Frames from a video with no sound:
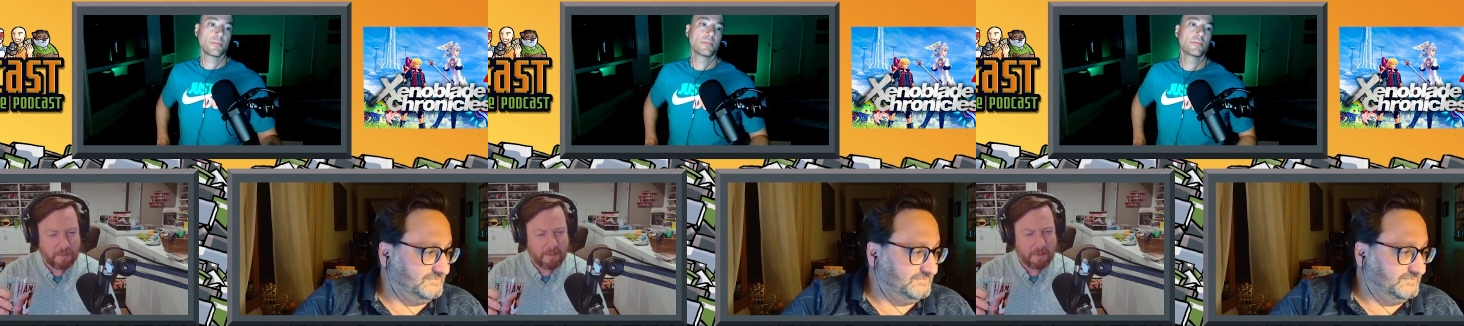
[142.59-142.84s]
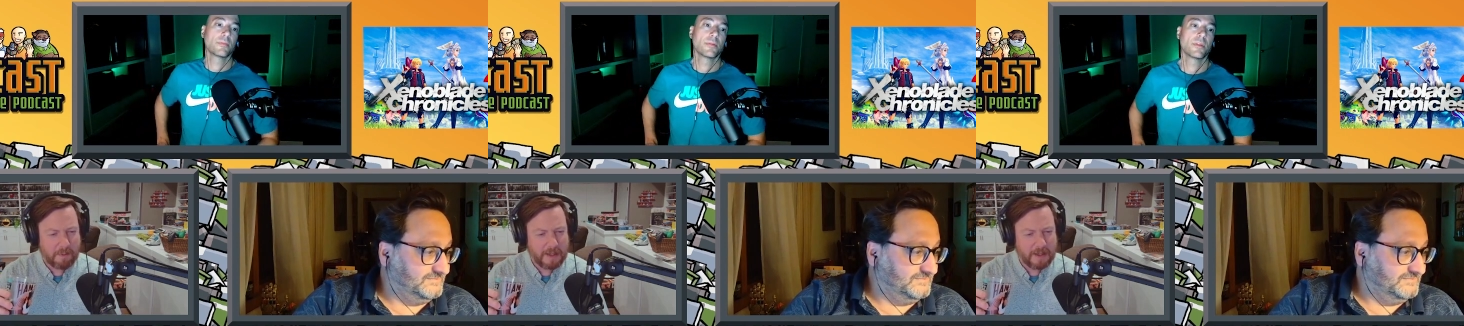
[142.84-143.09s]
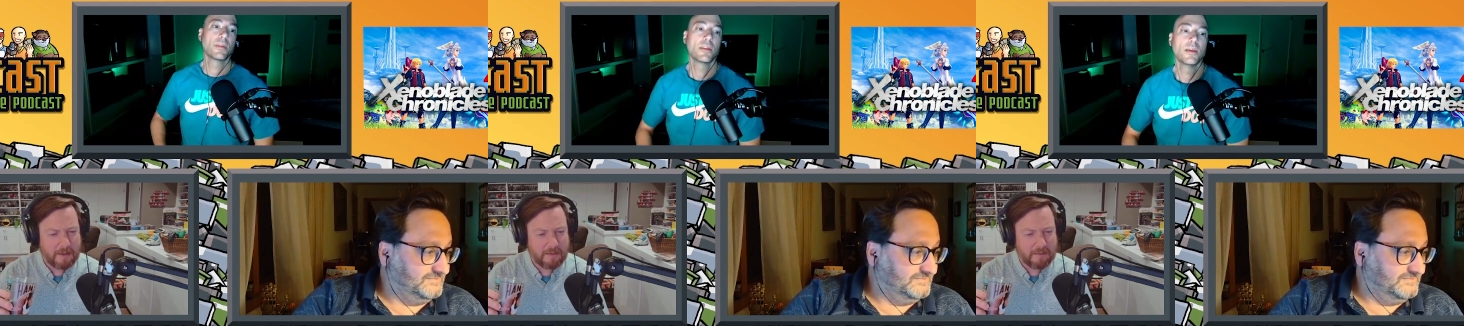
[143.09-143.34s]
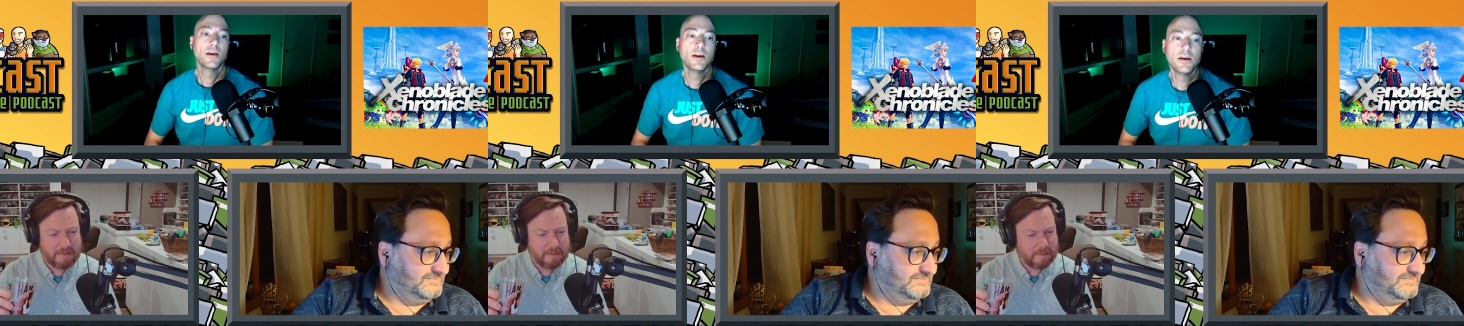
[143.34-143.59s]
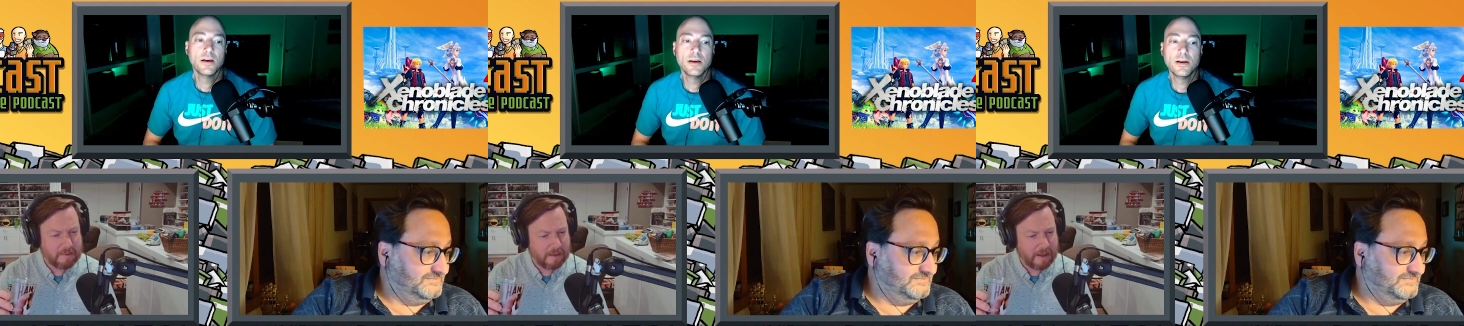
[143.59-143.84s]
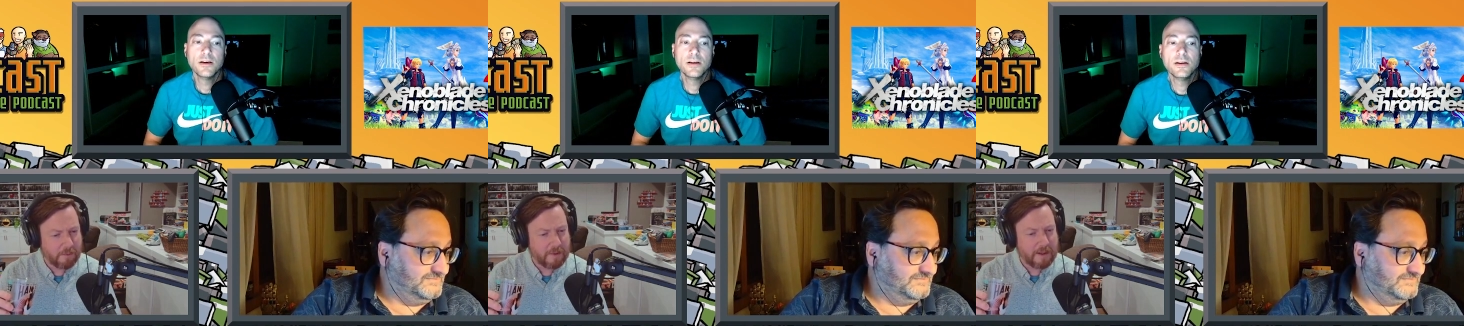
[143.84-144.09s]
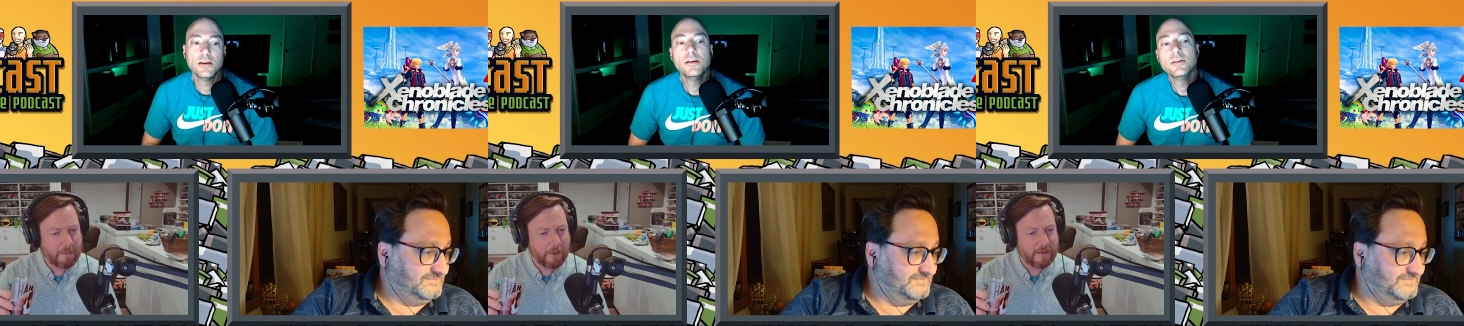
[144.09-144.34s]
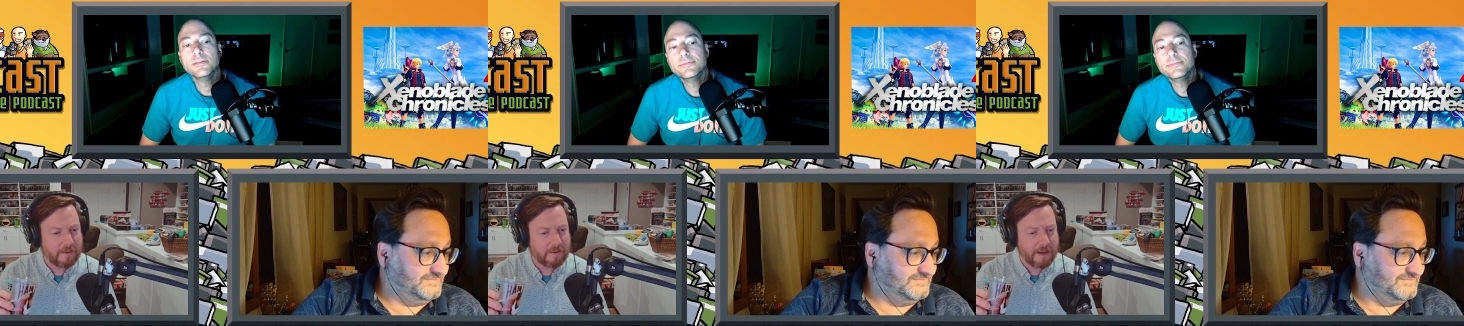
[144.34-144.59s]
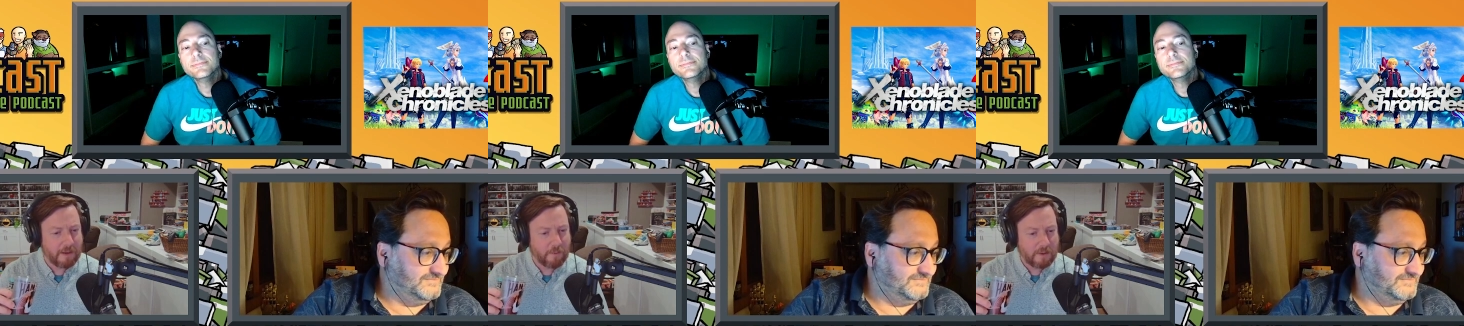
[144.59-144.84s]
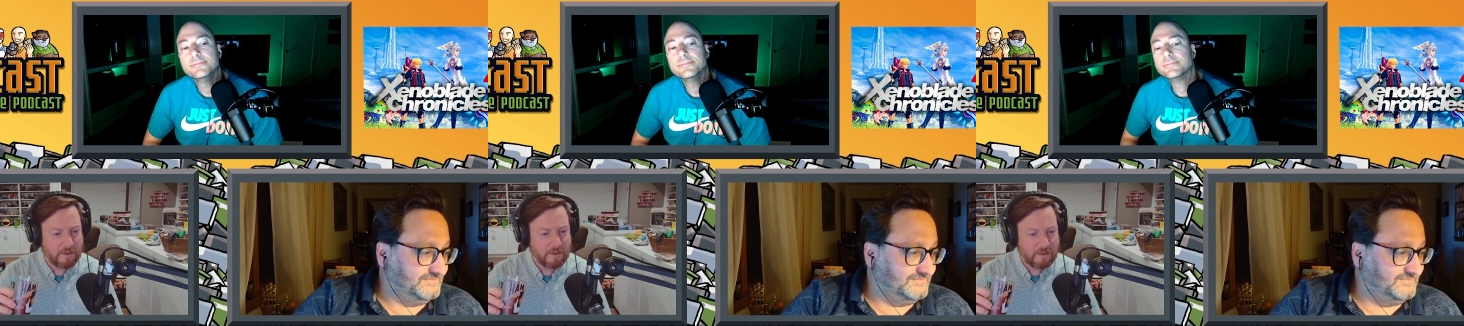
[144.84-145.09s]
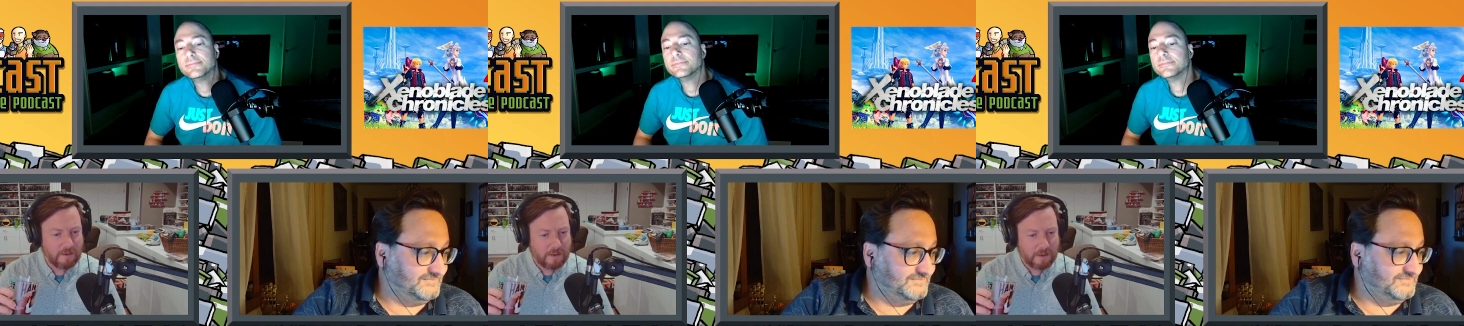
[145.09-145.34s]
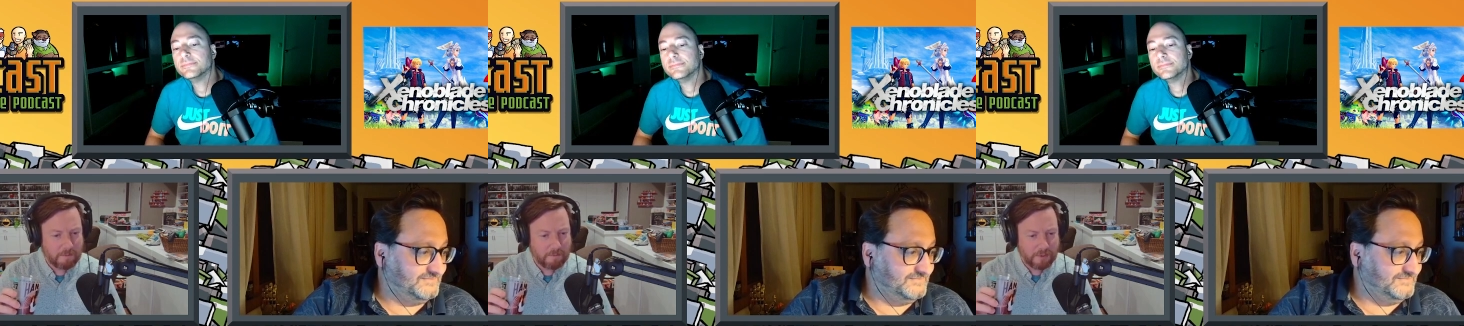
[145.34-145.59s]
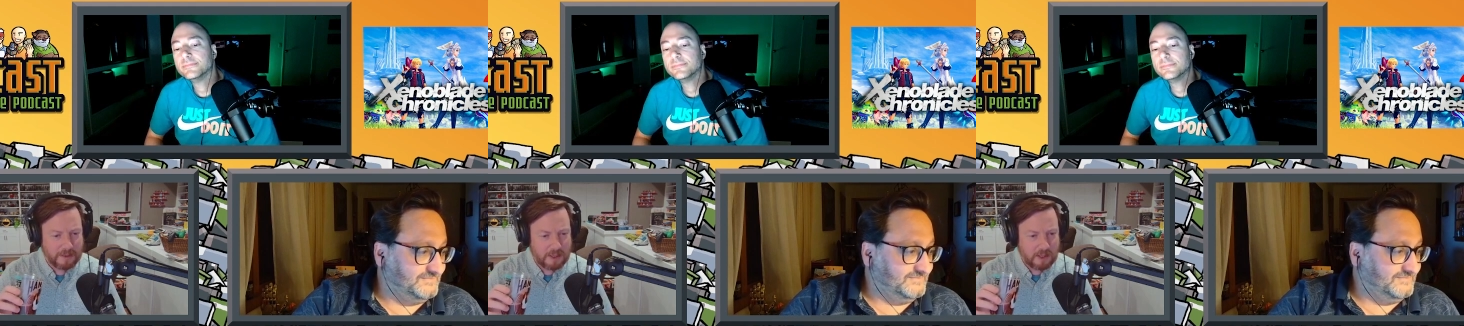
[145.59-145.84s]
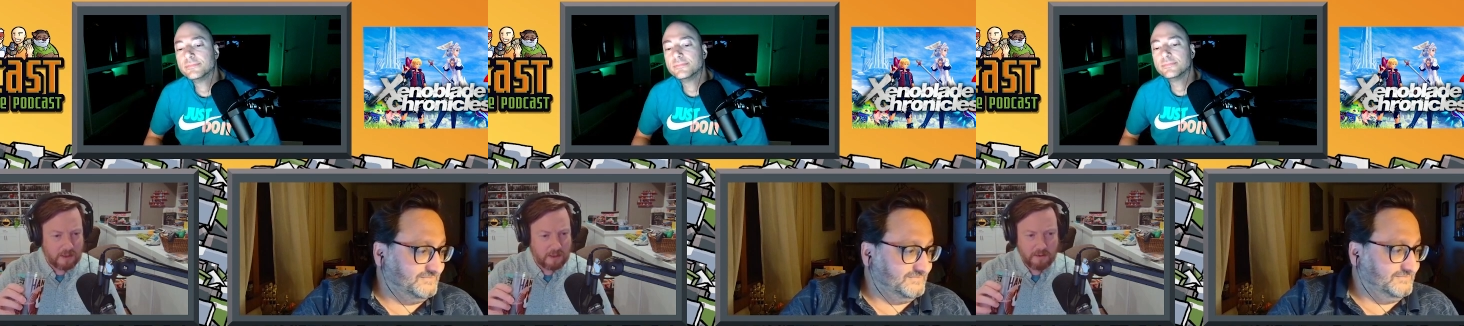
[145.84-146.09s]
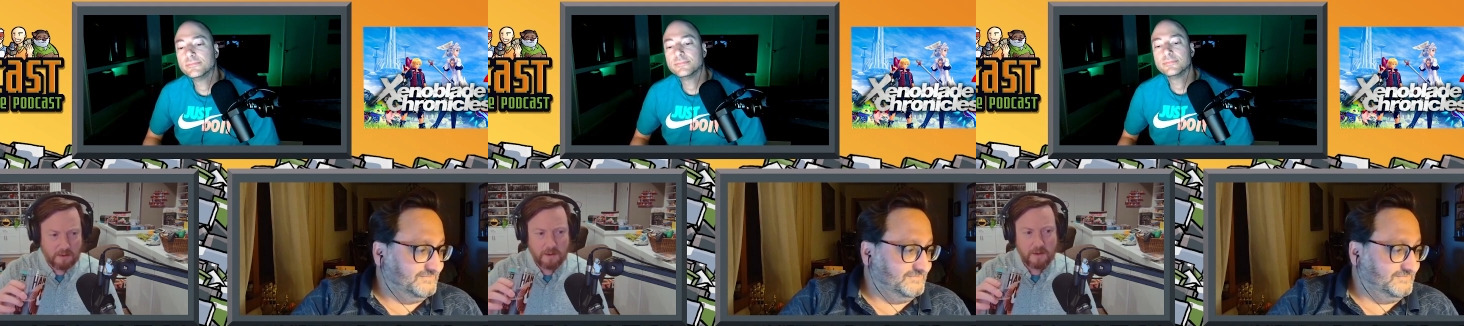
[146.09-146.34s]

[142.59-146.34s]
Speaker 1: Probably, I don't think I played the second one to completion,